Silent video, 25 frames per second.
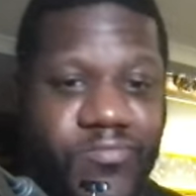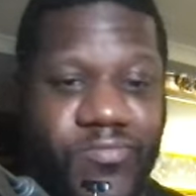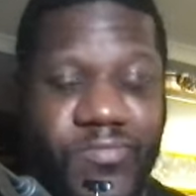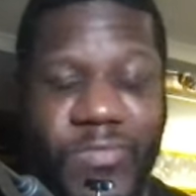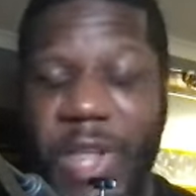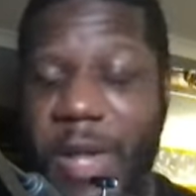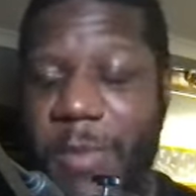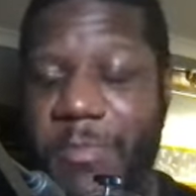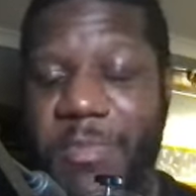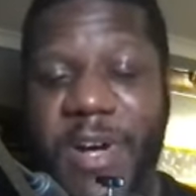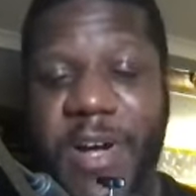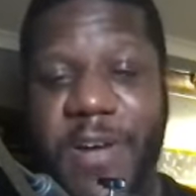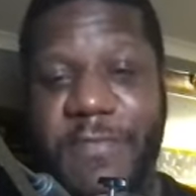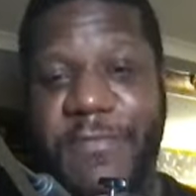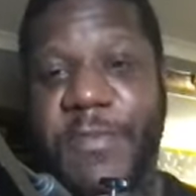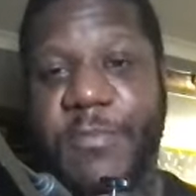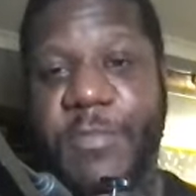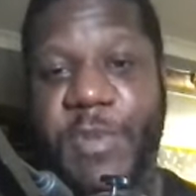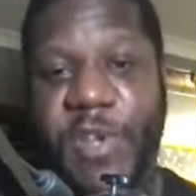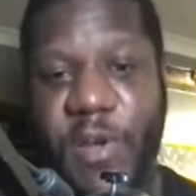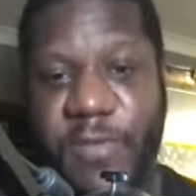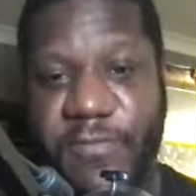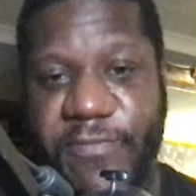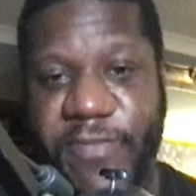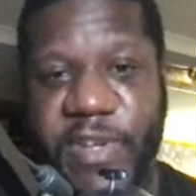apart from the
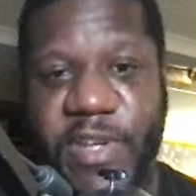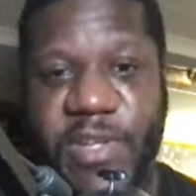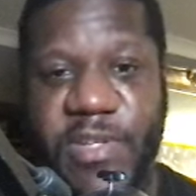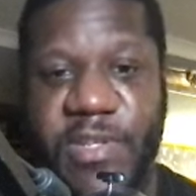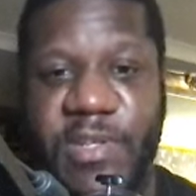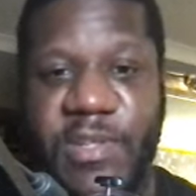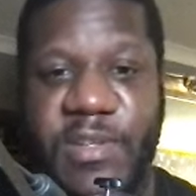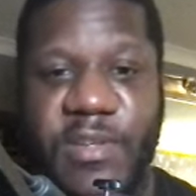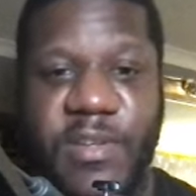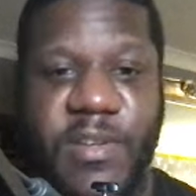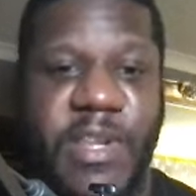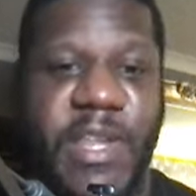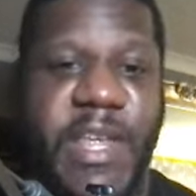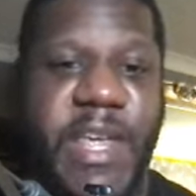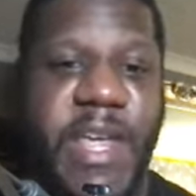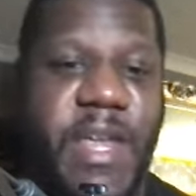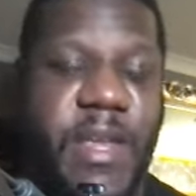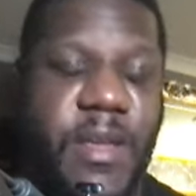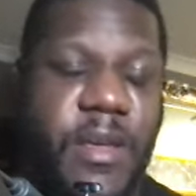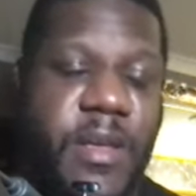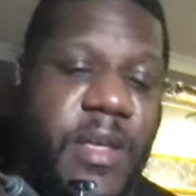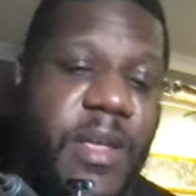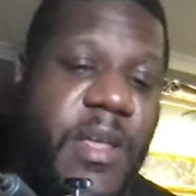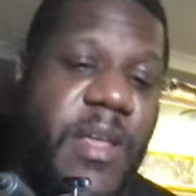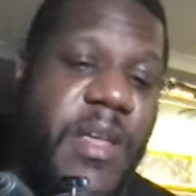obvious, okay?
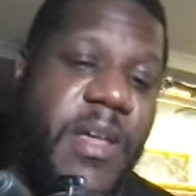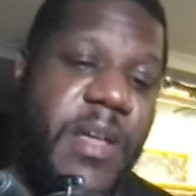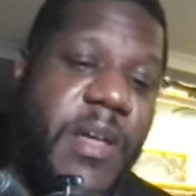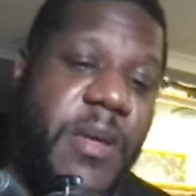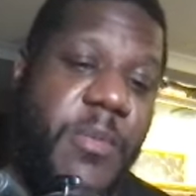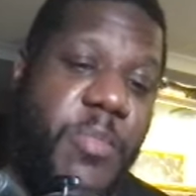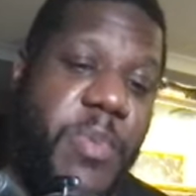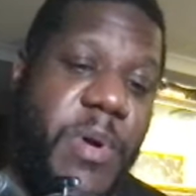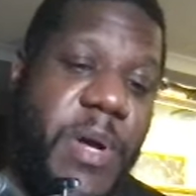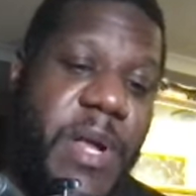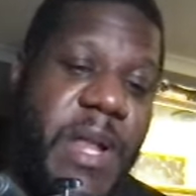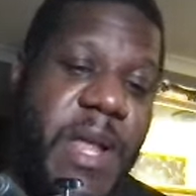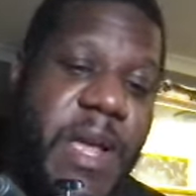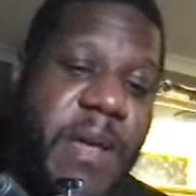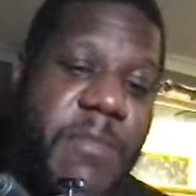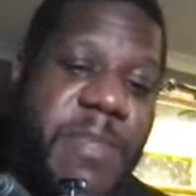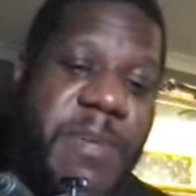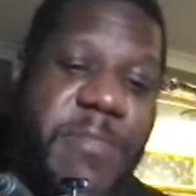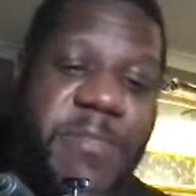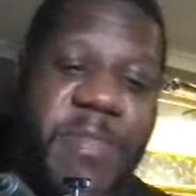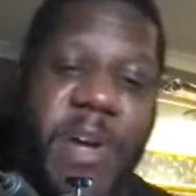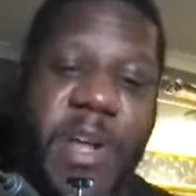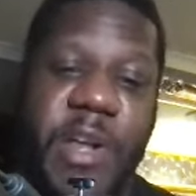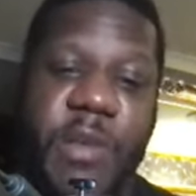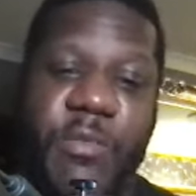But they're
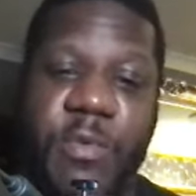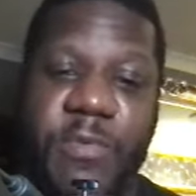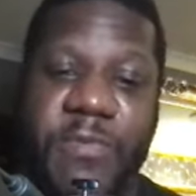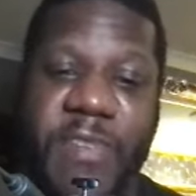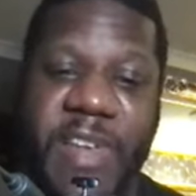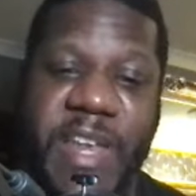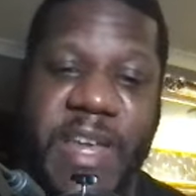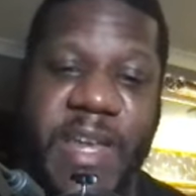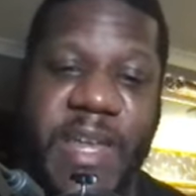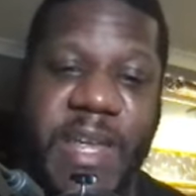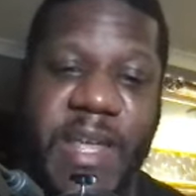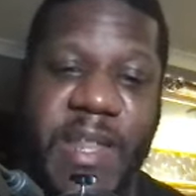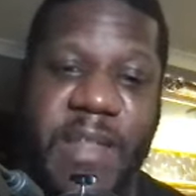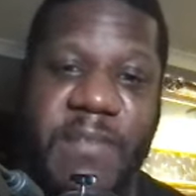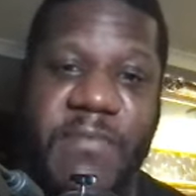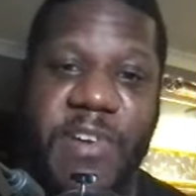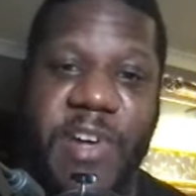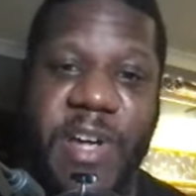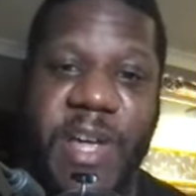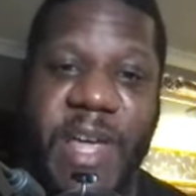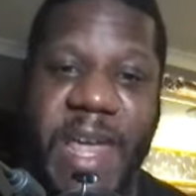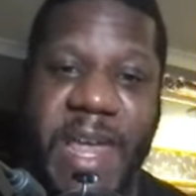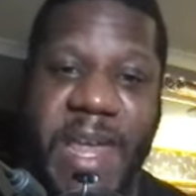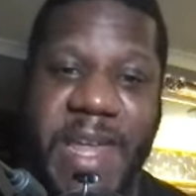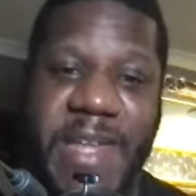partnered with Linear. They've
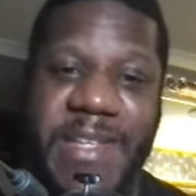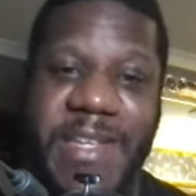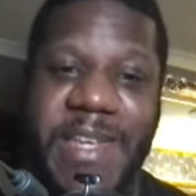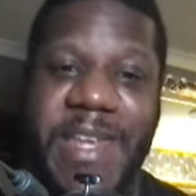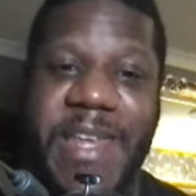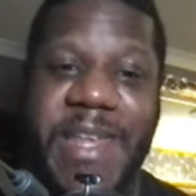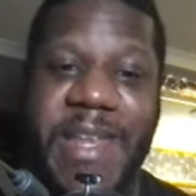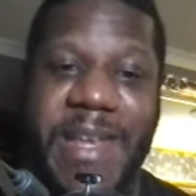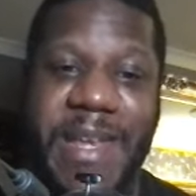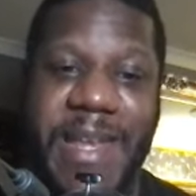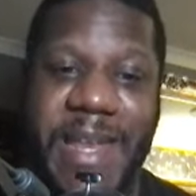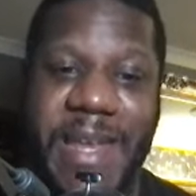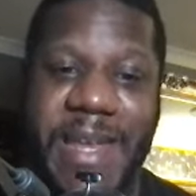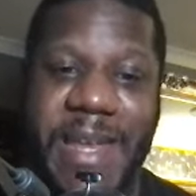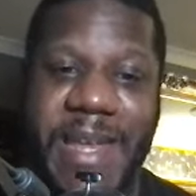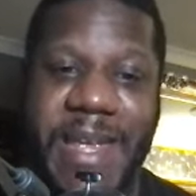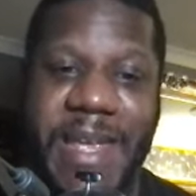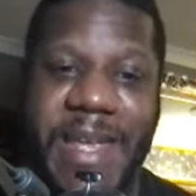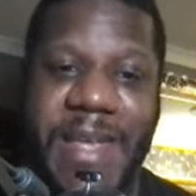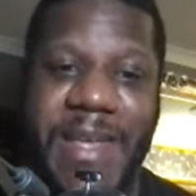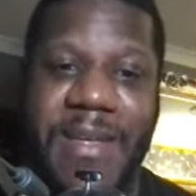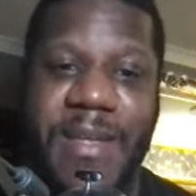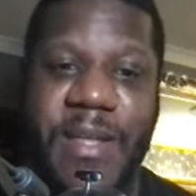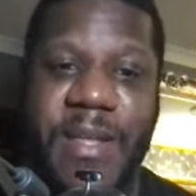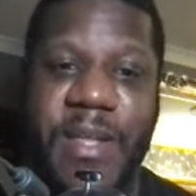got 80
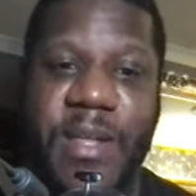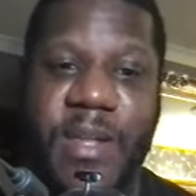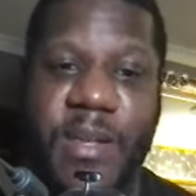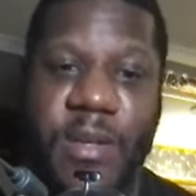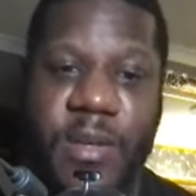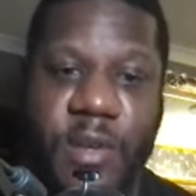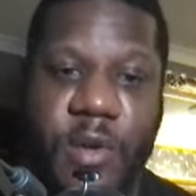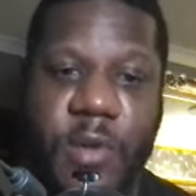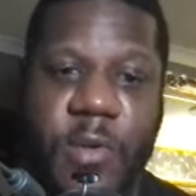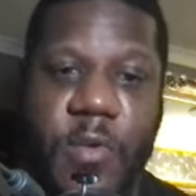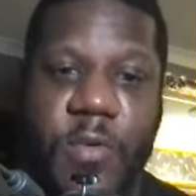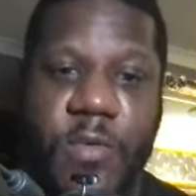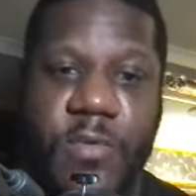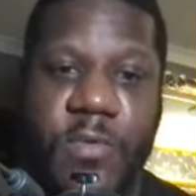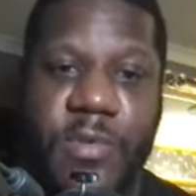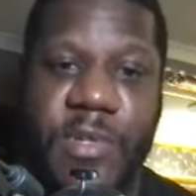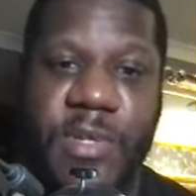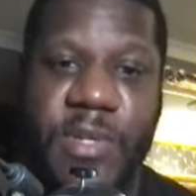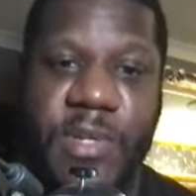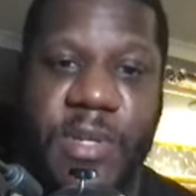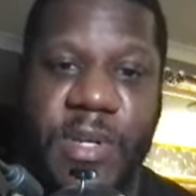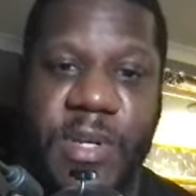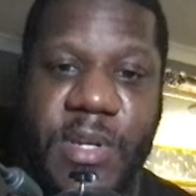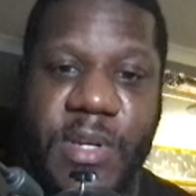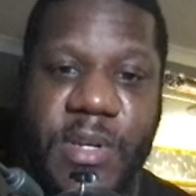Linear nodes,
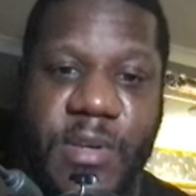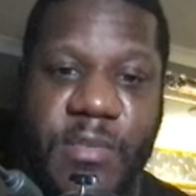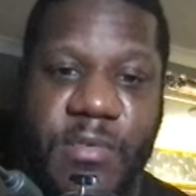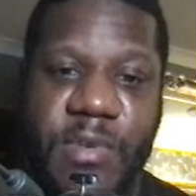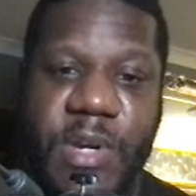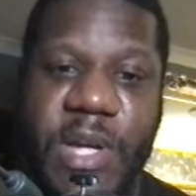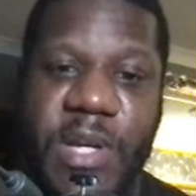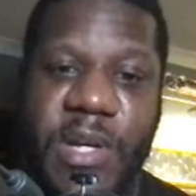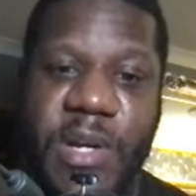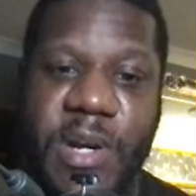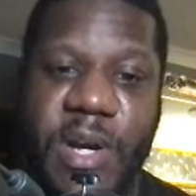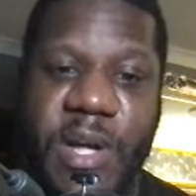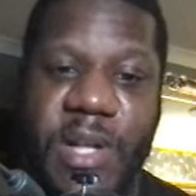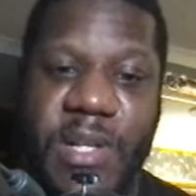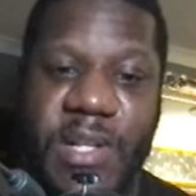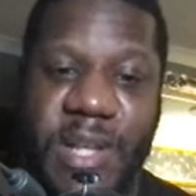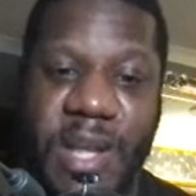all right, guys.